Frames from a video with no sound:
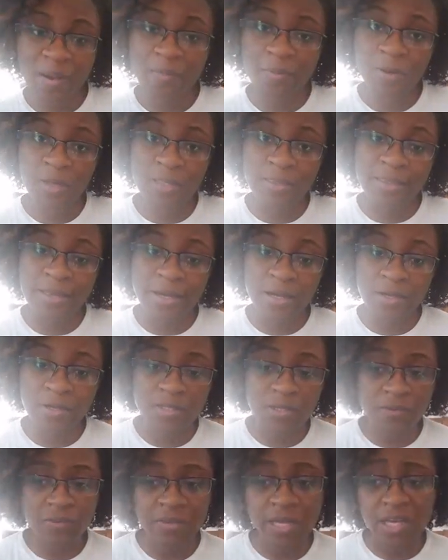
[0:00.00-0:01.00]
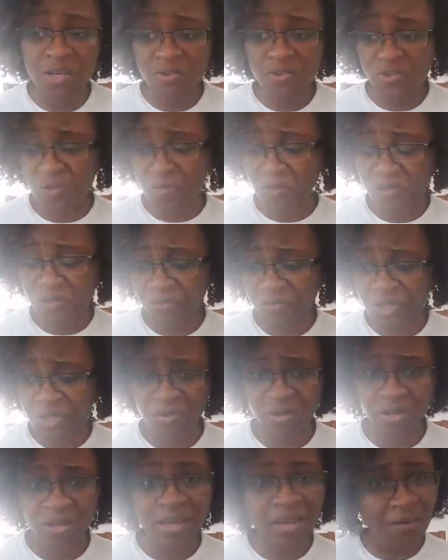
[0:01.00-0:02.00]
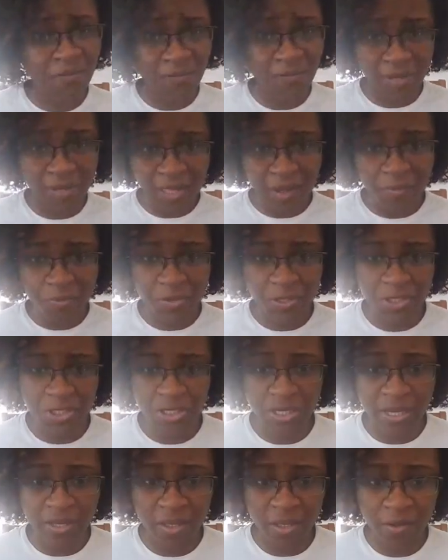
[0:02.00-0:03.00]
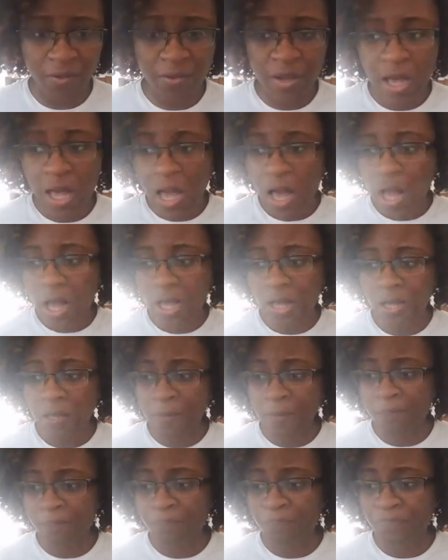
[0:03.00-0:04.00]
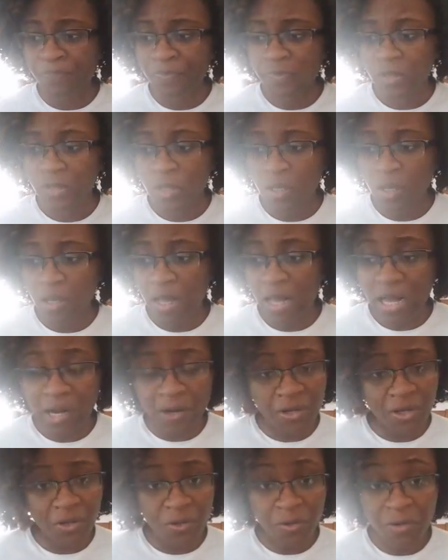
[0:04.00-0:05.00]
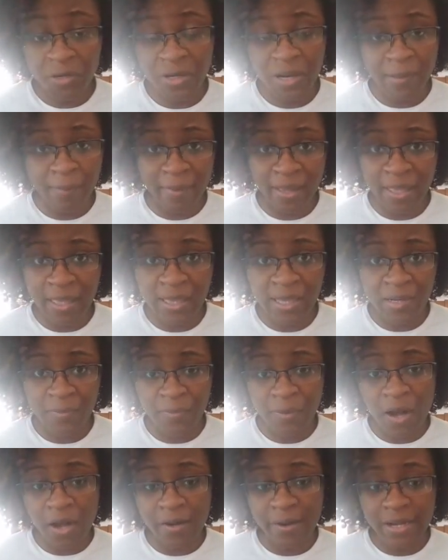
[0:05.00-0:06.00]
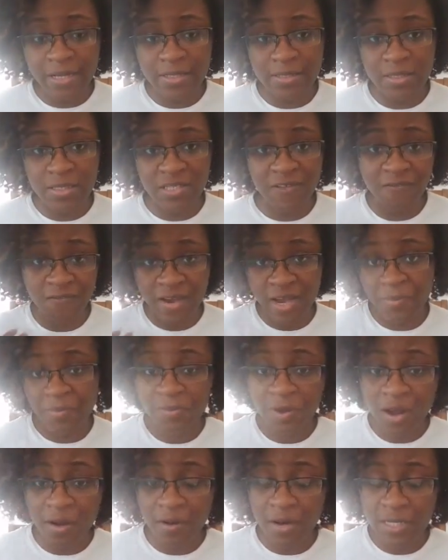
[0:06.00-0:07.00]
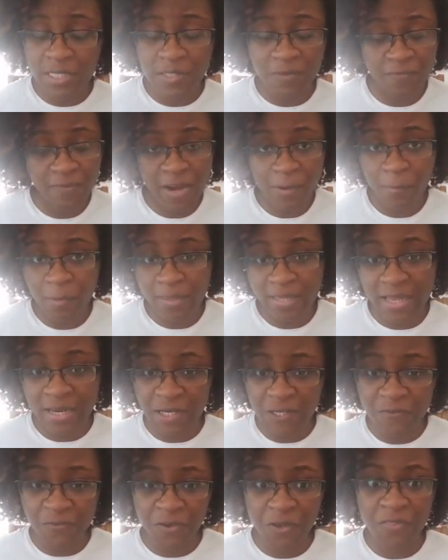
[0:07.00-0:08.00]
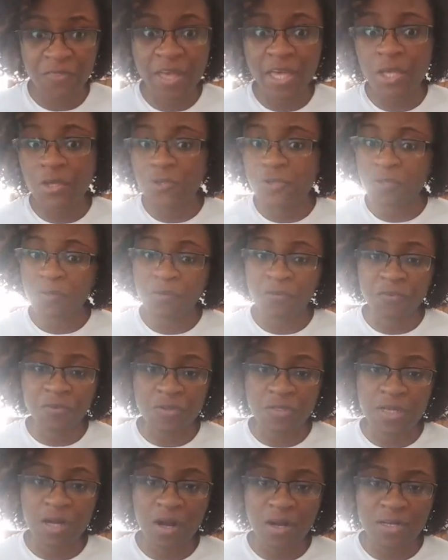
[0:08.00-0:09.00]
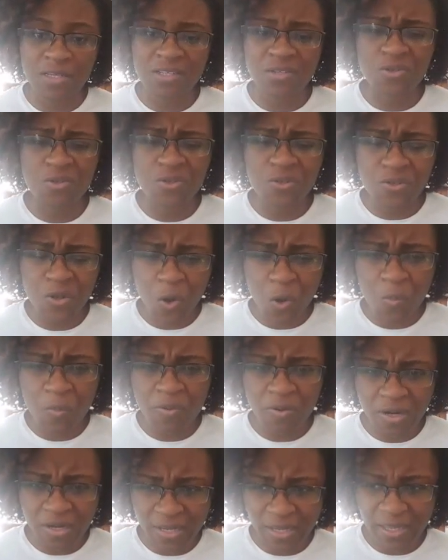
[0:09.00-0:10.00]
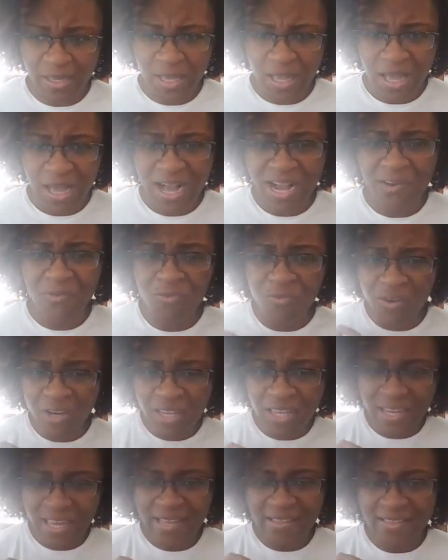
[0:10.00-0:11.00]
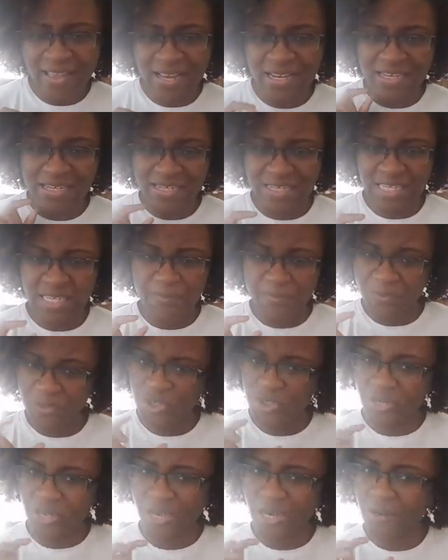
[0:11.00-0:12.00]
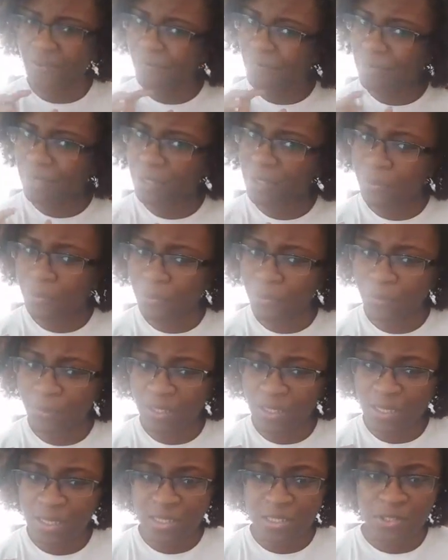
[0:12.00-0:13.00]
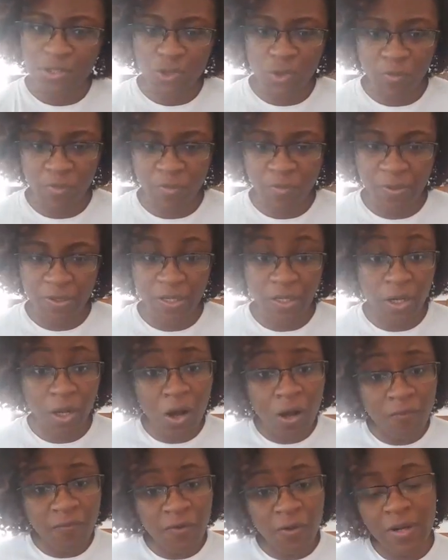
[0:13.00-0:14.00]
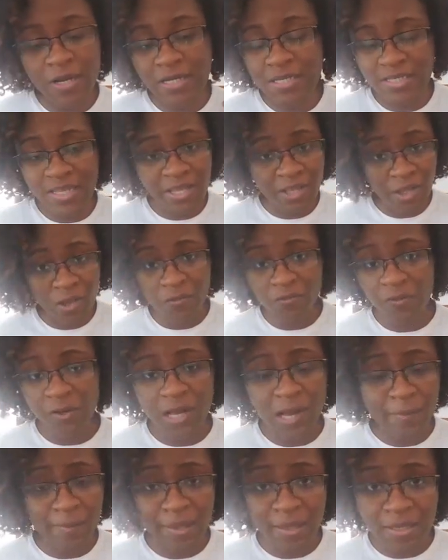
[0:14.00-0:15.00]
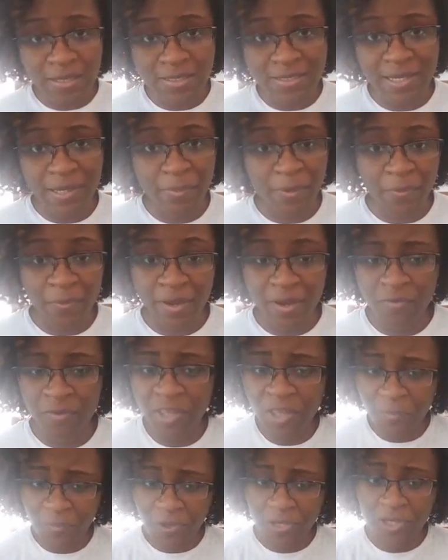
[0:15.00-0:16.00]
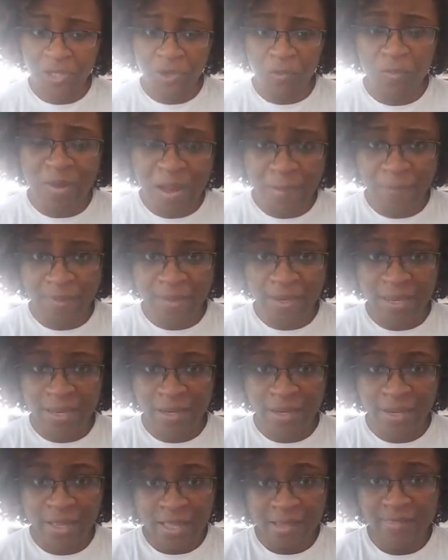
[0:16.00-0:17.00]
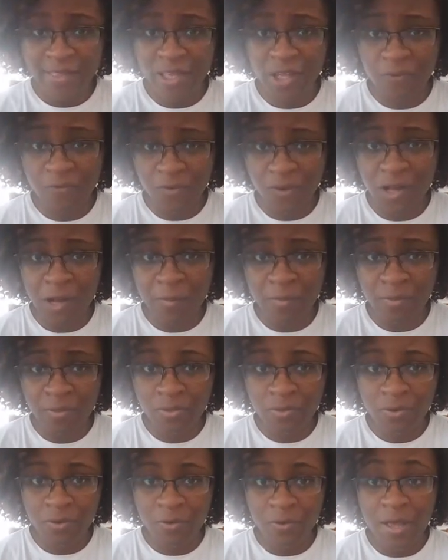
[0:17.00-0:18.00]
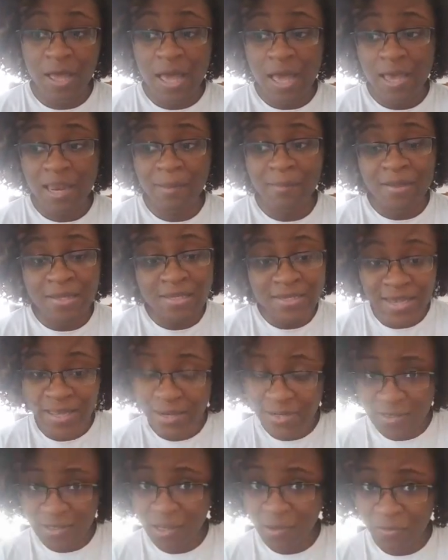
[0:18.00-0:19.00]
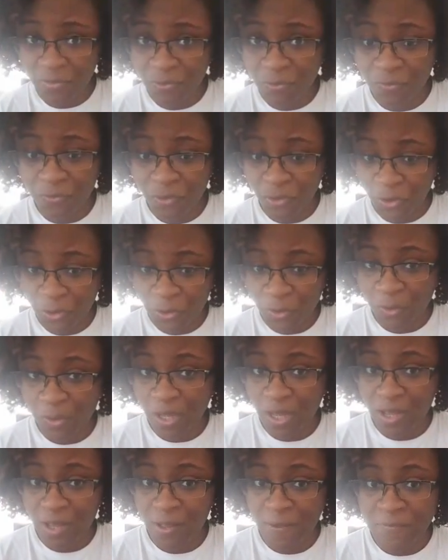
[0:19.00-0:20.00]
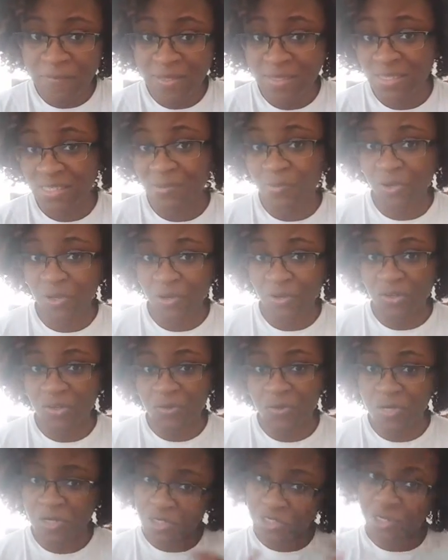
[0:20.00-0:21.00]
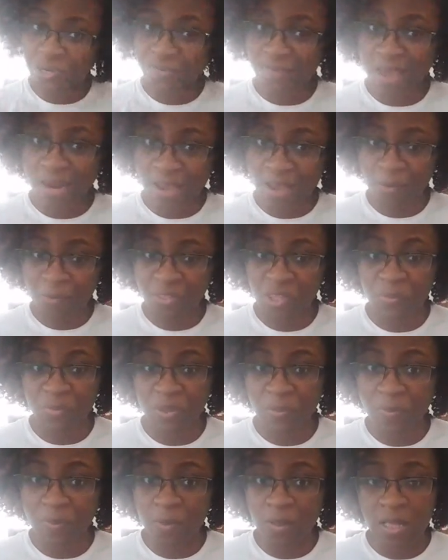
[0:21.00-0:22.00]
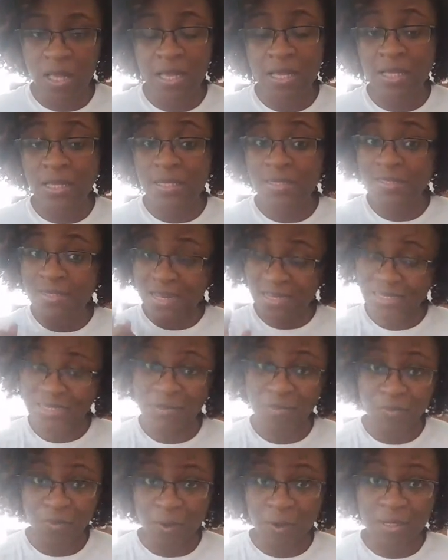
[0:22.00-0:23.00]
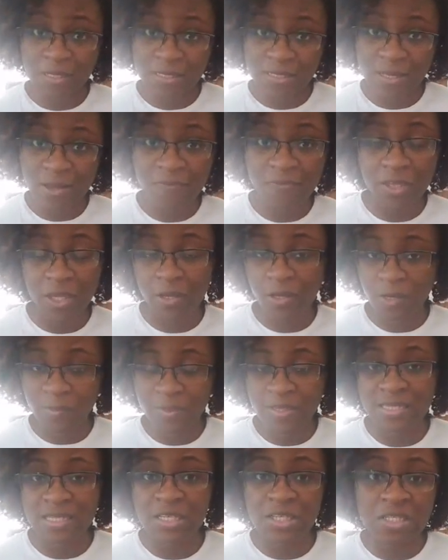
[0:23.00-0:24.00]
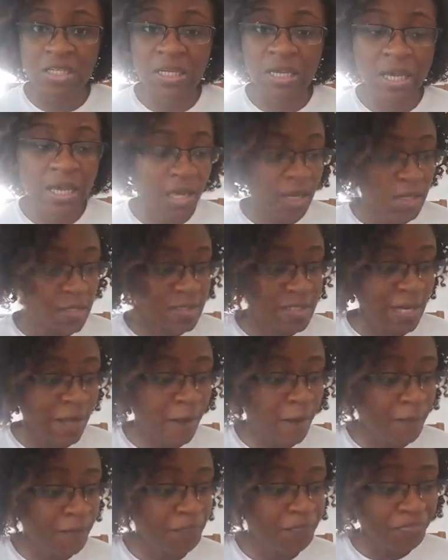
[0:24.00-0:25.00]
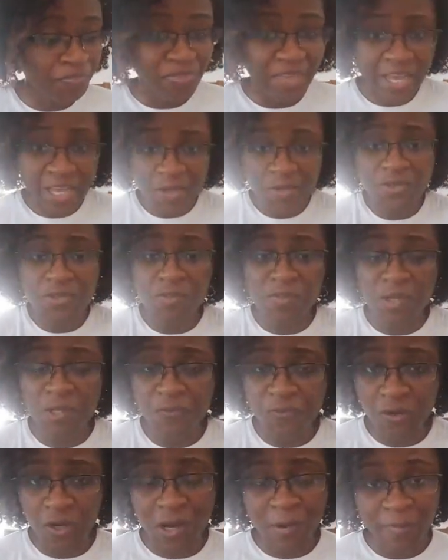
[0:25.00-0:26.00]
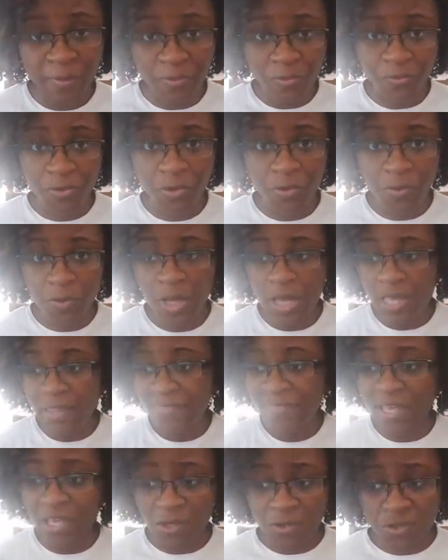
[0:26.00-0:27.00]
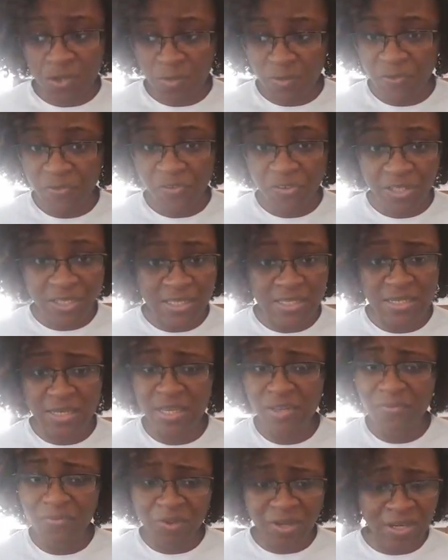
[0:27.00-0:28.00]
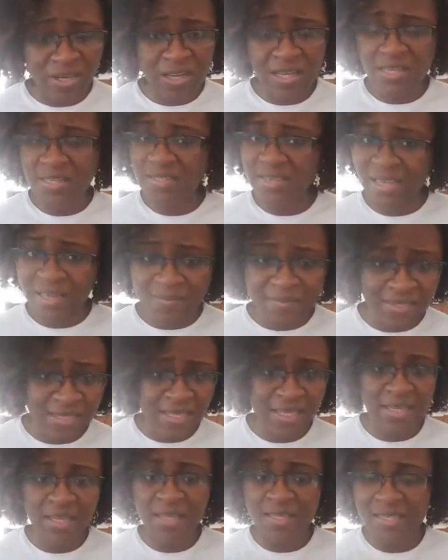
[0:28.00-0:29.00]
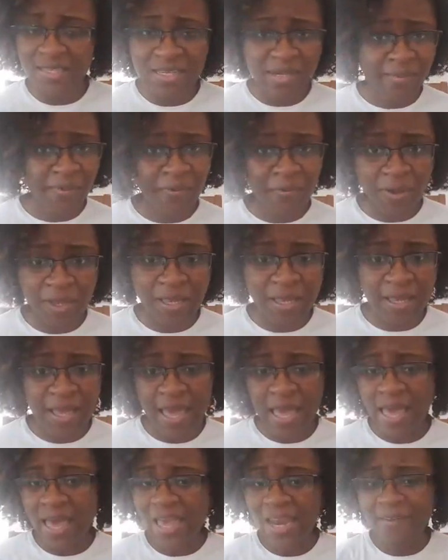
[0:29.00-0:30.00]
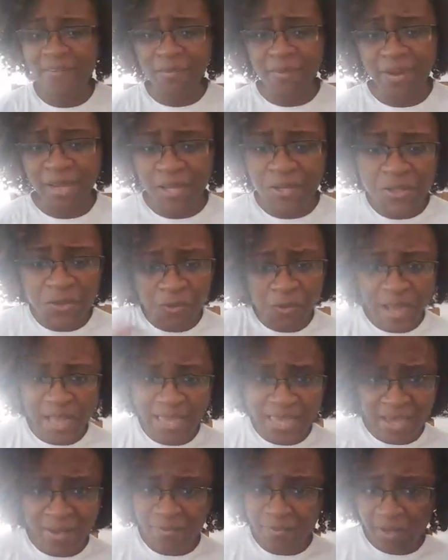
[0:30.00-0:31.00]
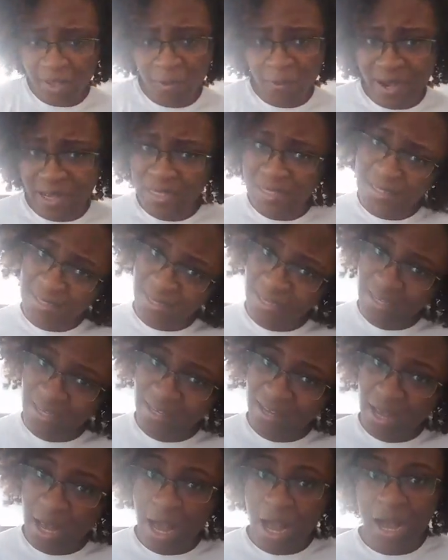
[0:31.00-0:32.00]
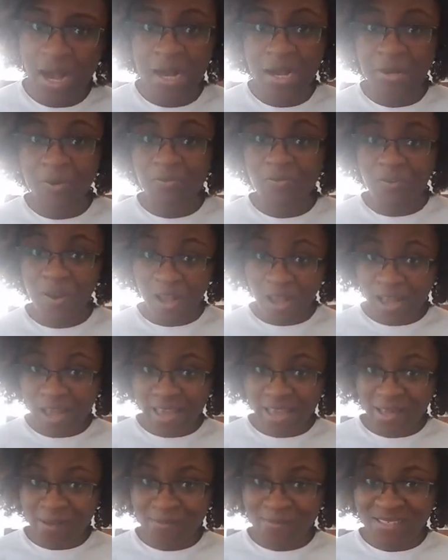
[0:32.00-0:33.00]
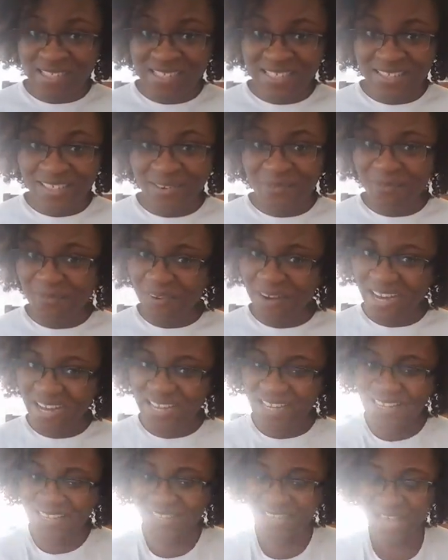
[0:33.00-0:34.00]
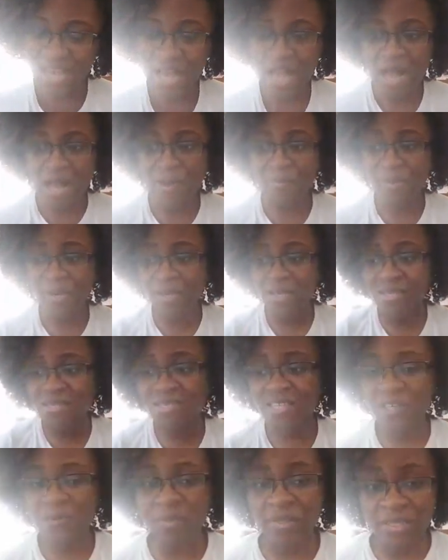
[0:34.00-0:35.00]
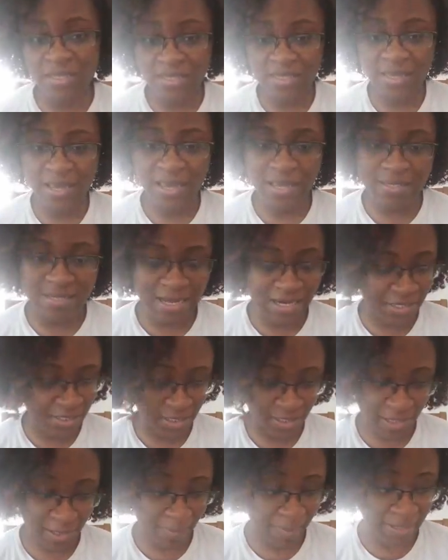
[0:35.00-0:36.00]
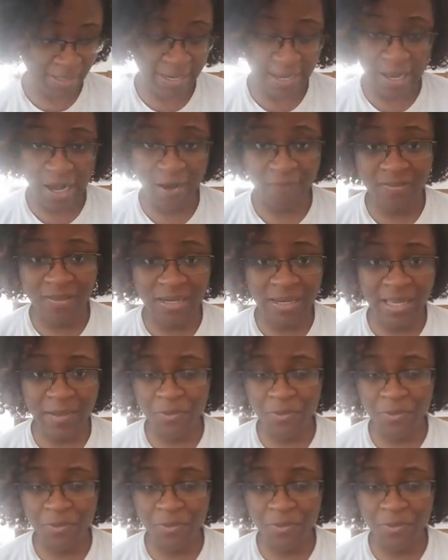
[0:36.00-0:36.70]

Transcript: I bring it there. So thank you so much for tuning in. I really appreciate you. How do you know you're not making any progress? Define progress. Define what that is for you. Thank you so much for those hearts. They're so pretty. I really like that deep shade of blue. Super pretty. No, of course. Thank you for coming in, Tina Marie. I really appreciate you popping in. Thank you for coming through. And I'm excited to come through for you and see what you're doing and share that out with the people because that's important stuff that you're going to be teaching. So thank you so much for coming through. Thank you so much for listening. Rita, Sam Z, Tina Marie, and everybody else who I can't really quite see. I rhymed. What? I'm going to continue with this day. It's actually like my day off today.